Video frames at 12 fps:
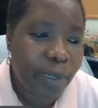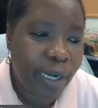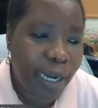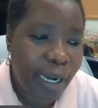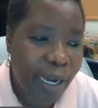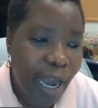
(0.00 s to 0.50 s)

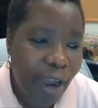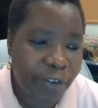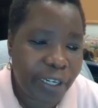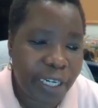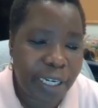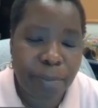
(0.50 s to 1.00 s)

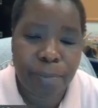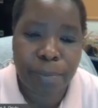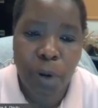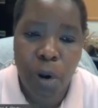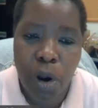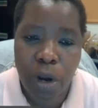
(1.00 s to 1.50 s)

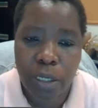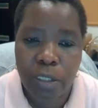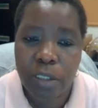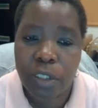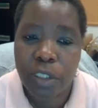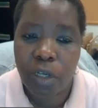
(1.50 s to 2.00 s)
African-born
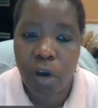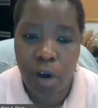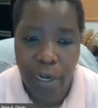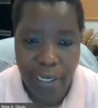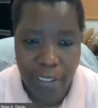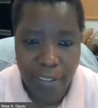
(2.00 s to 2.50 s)

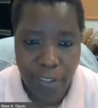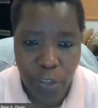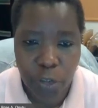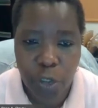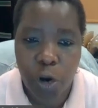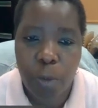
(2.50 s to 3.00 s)
scholars to
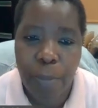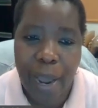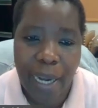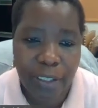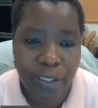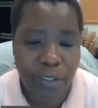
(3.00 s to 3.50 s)
go
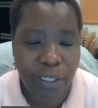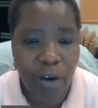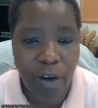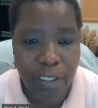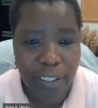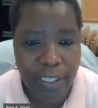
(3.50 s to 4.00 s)
back to the
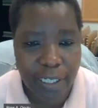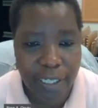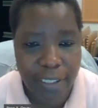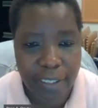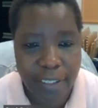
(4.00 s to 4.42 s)
continent